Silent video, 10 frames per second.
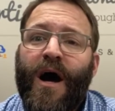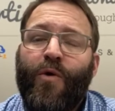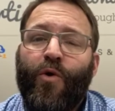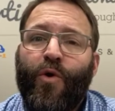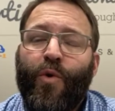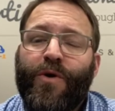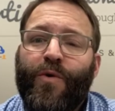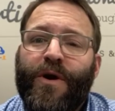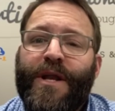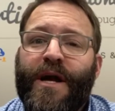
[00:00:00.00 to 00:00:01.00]

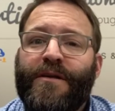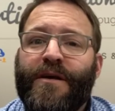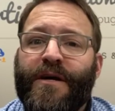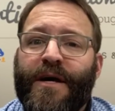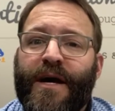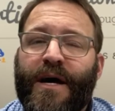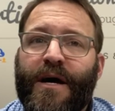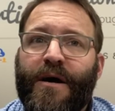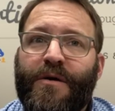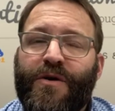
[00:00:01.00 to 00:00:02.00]
or connecting
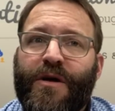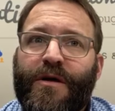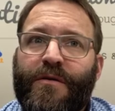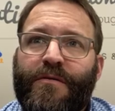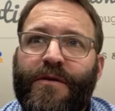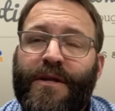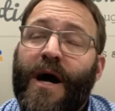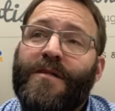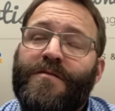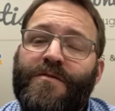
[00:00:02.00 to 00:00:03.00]
the
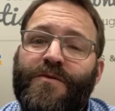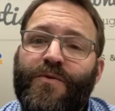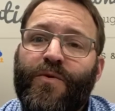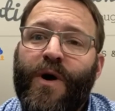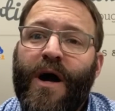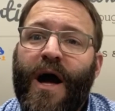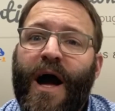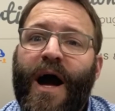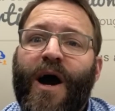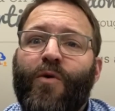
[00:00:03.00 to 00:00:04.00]
dots to
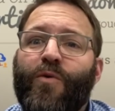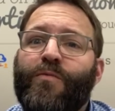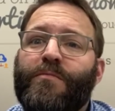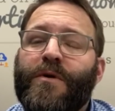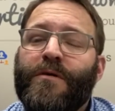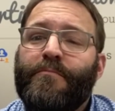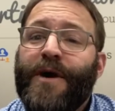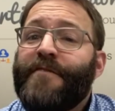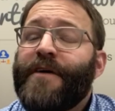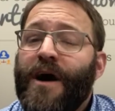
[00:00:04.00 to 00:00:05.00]
how
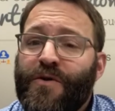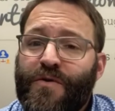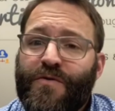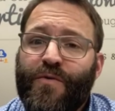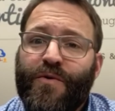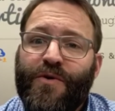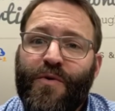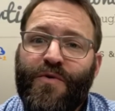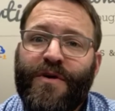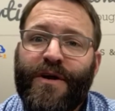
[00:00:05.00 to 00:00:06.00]
benefactors or
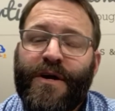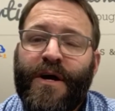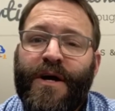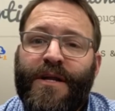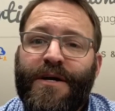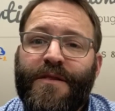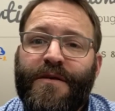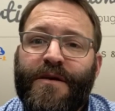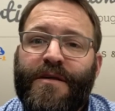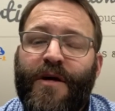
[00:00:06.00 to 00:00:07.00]
donors had done
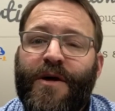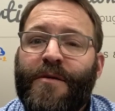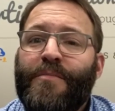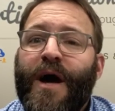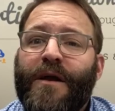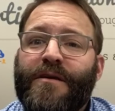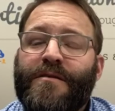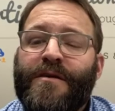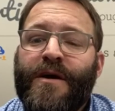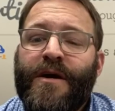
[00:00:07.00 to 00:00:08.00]
things, how that impact
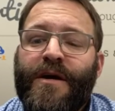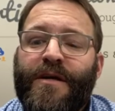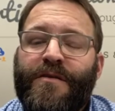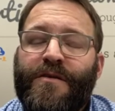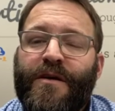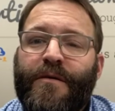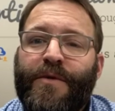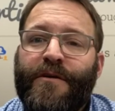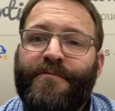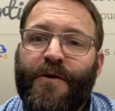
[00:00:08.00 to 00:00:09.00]
is
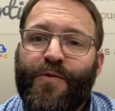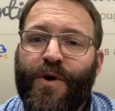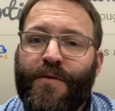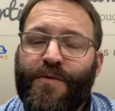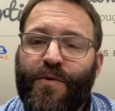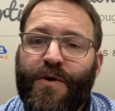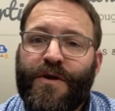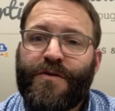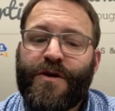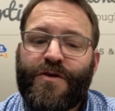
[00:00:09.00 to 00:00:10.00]
being felt throughout the
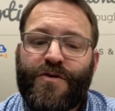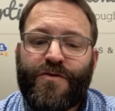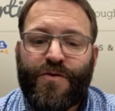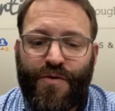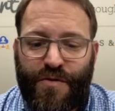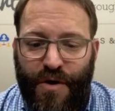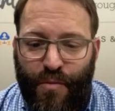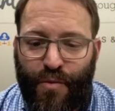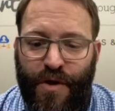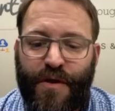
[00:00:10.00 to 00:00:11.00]
organization. So using it
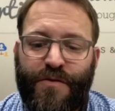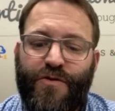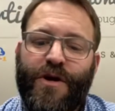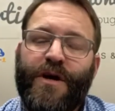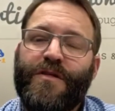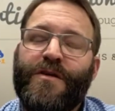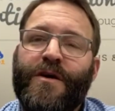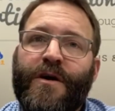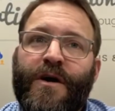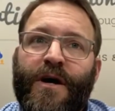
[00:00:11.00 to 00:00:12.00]
really as a
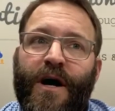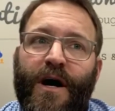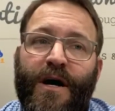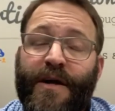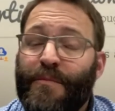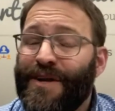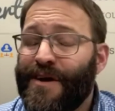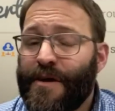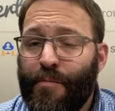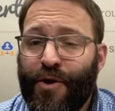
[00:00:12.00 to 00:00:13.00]
chance, that can be
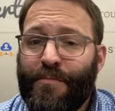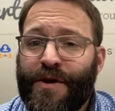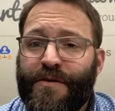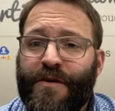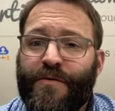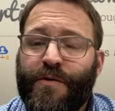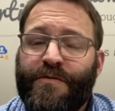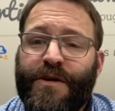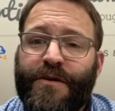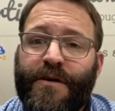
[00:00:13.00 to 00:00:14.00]
done in a print piece as
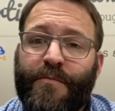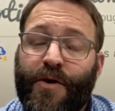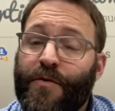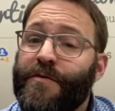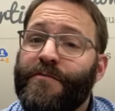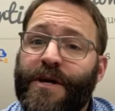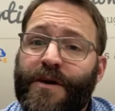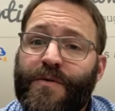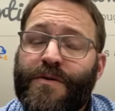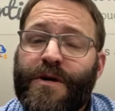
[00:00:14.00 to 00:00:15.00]
we've seen it done, but also
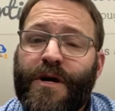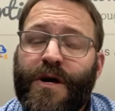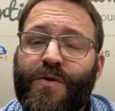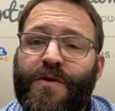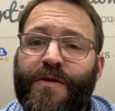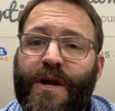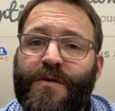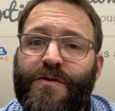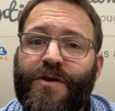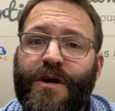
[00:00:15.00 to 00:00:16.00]
videos, using that
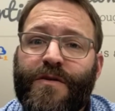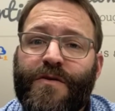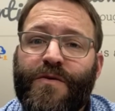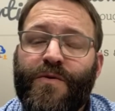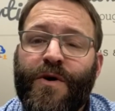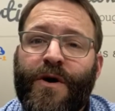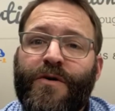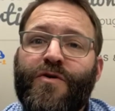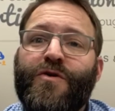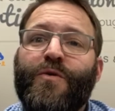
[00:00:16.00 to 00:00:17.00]
as a chance to
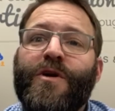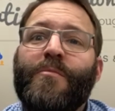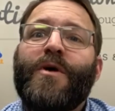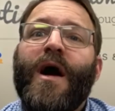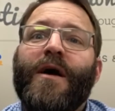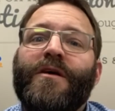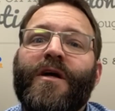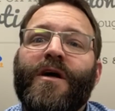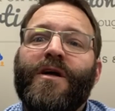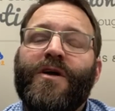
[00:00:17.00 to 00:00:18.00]
show the impact
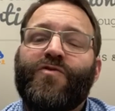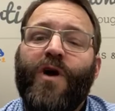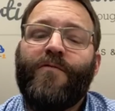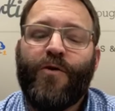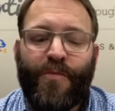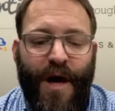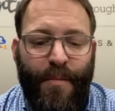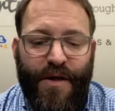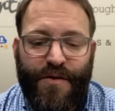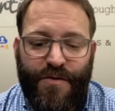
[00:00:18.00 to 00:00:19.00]
and drive home
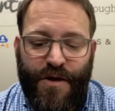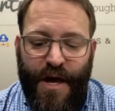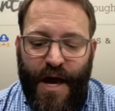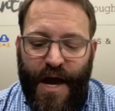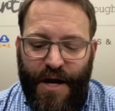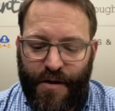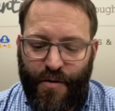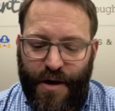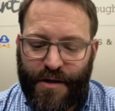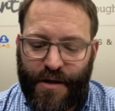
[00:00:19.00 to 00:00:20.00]
that message. And
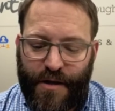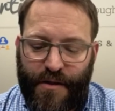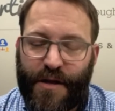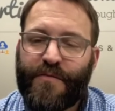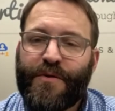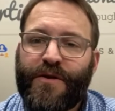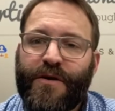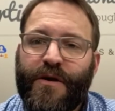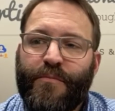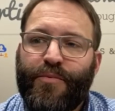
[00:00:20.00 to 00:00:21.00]
another idea that has
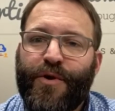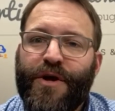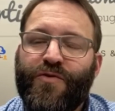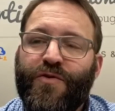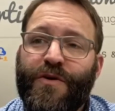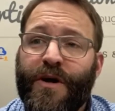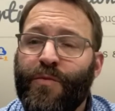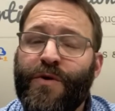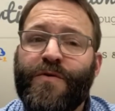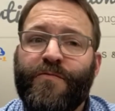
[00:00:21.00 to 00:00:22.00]
been pretty interesting,
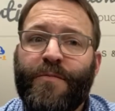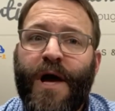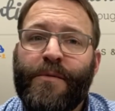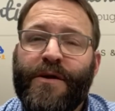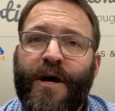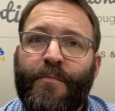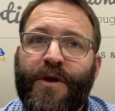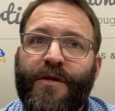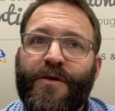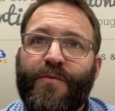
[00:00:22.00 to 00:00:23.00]
and we use it from time to time,
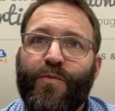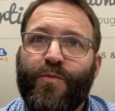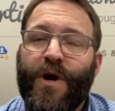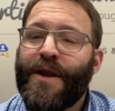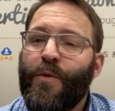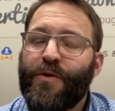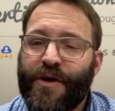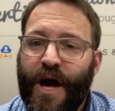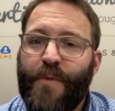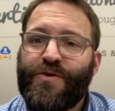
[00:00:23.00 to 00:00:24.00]
but I think right with
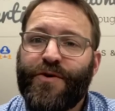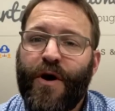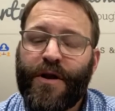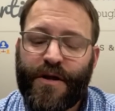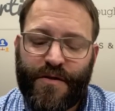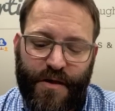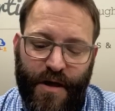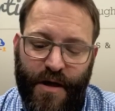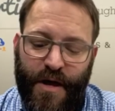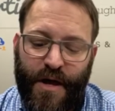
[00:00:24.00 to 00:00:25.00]
a captured audience,
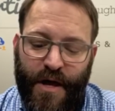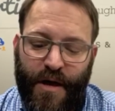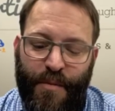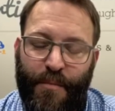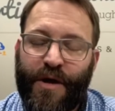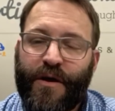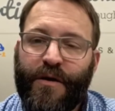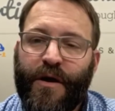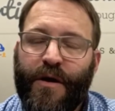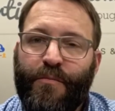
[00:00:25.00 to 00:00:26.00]
it may
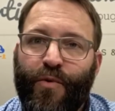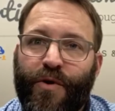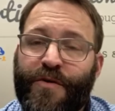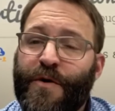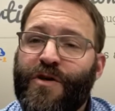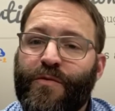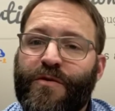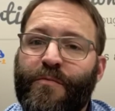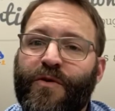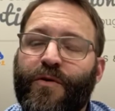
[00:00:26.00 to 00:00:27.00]
be important, especially
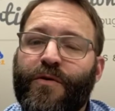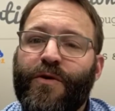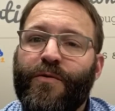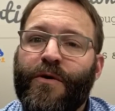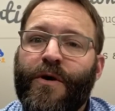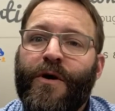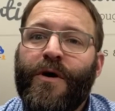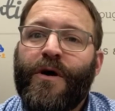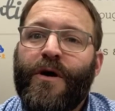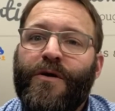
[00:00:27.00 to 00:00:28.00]
with some of your
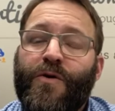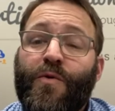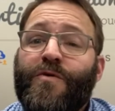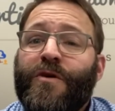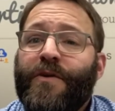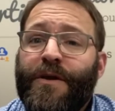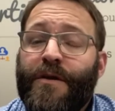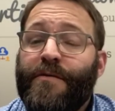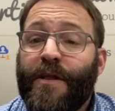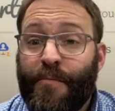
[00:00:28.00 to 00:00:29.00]
donors that you've
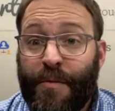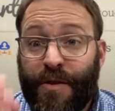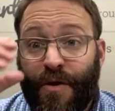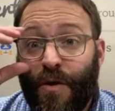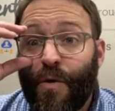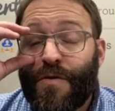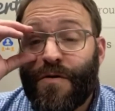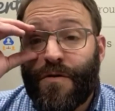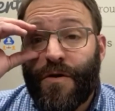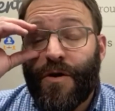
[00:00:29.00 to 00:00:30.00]
identified that may be the
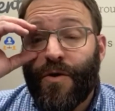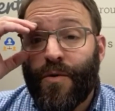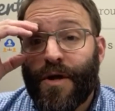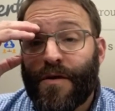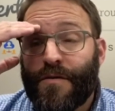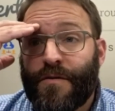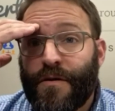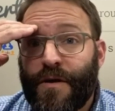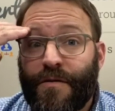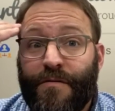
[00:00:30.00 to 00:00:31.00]
closest to you,
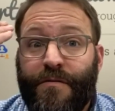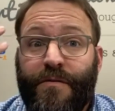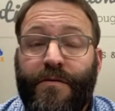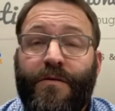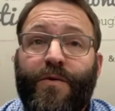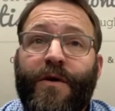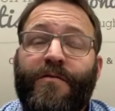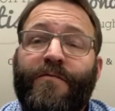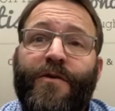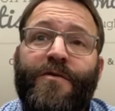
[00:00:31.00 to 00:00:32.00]
is doing a
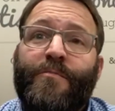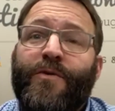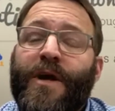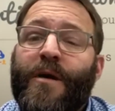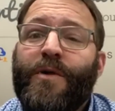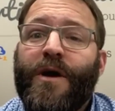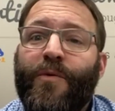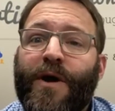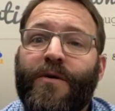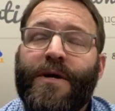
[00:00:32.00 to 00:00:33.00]
very simple campaign
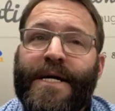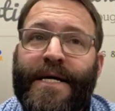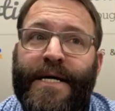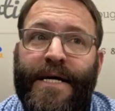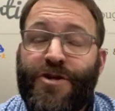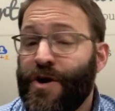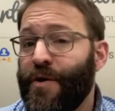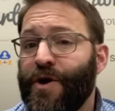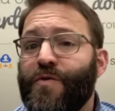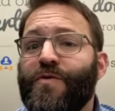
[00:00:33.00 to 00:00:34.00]
around
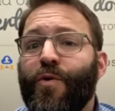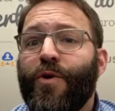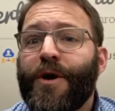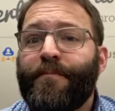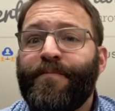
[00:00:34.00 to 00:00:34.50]
sharing your story.